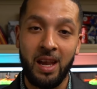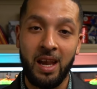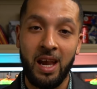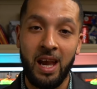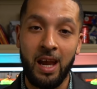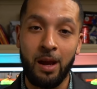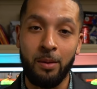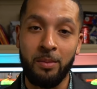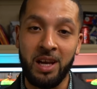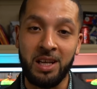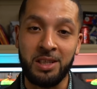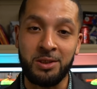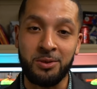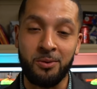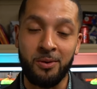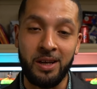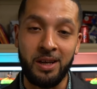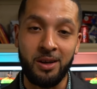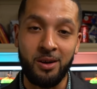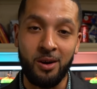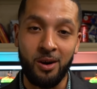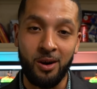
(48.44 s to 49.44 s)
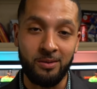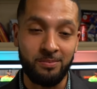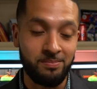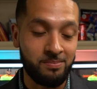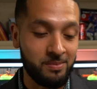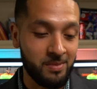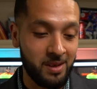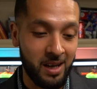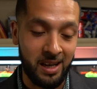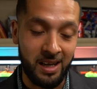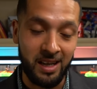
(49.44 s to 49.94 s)
Amex green card.
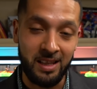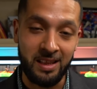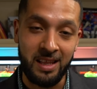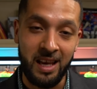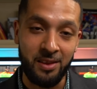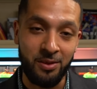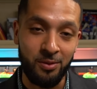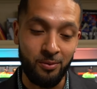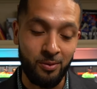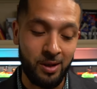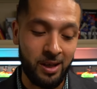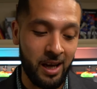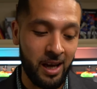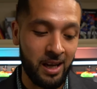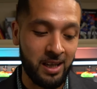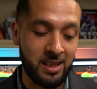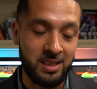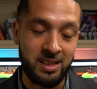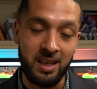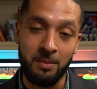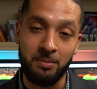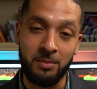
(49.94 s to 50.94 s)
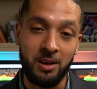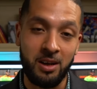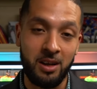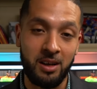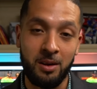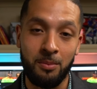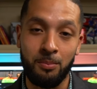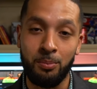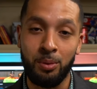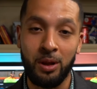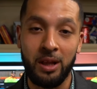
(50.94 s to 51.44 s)
I get that 3X. I'm
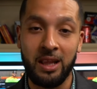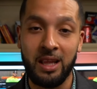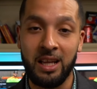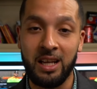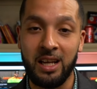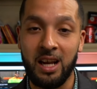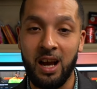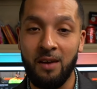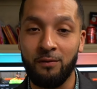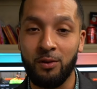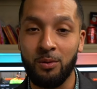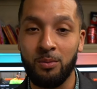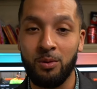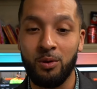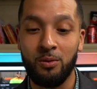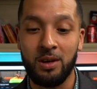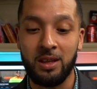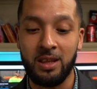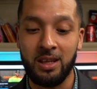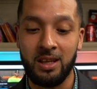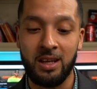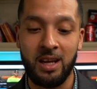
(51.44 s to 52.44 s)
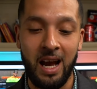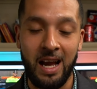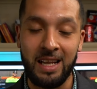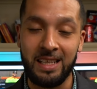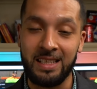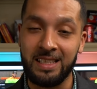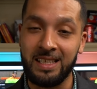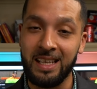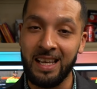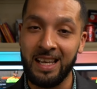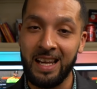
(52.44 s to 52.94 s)
completely comfortable with it. I
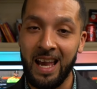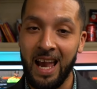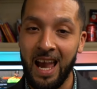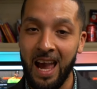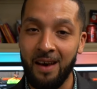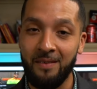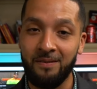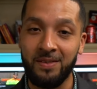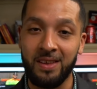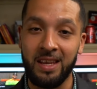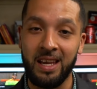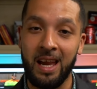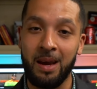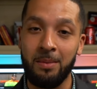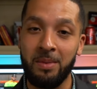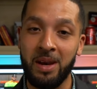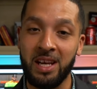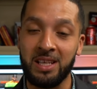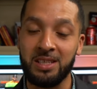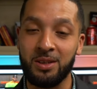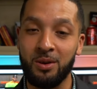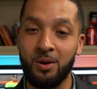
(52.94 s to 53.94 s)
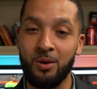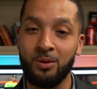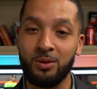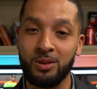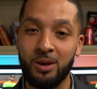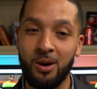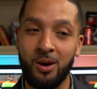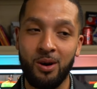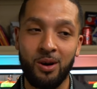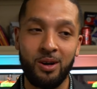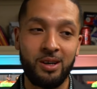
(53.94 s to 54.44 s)
did have the Amex
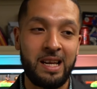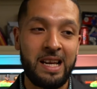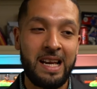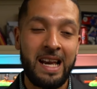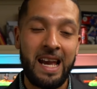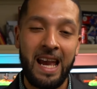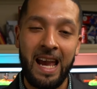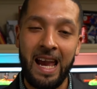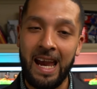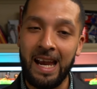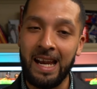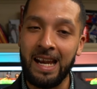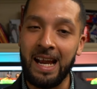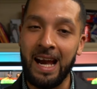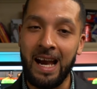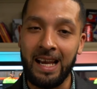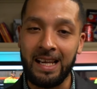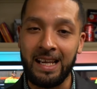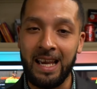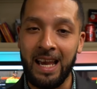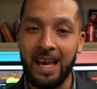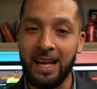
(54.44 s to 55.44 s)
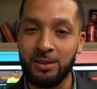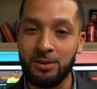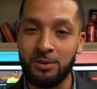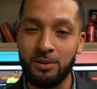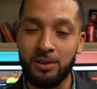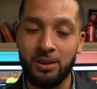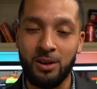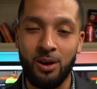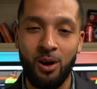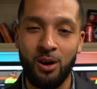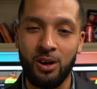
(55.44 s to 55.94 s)
gold card and I
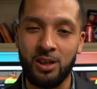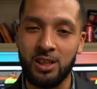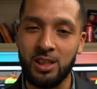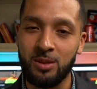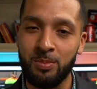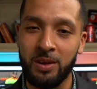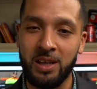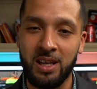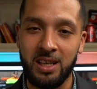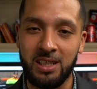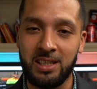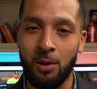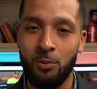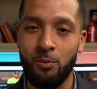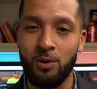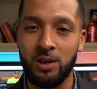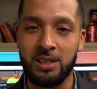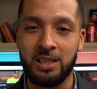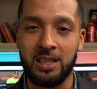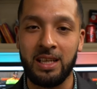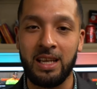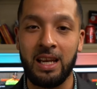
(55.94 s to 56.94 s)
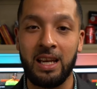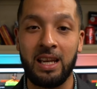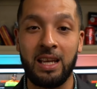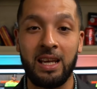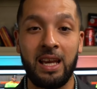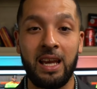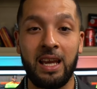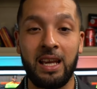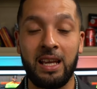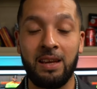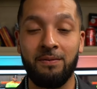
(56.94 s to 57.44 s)
canceled the card just because I wasn't getting
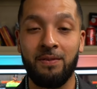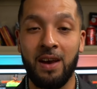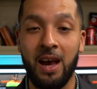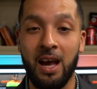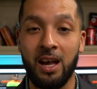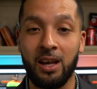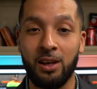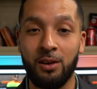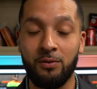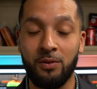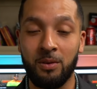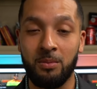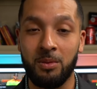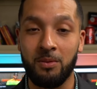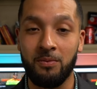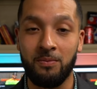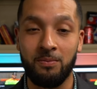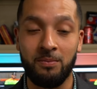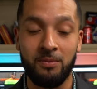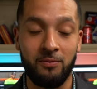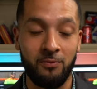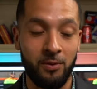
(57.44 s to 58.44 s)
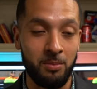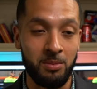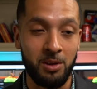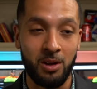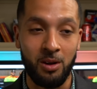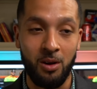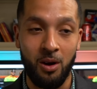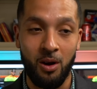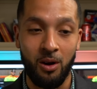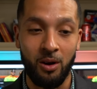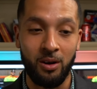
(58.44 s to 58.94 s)
any value from the from the
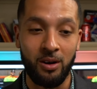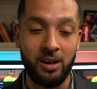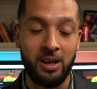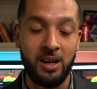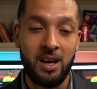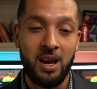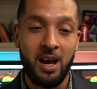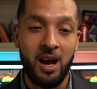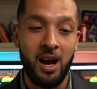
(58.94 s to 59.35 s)
card.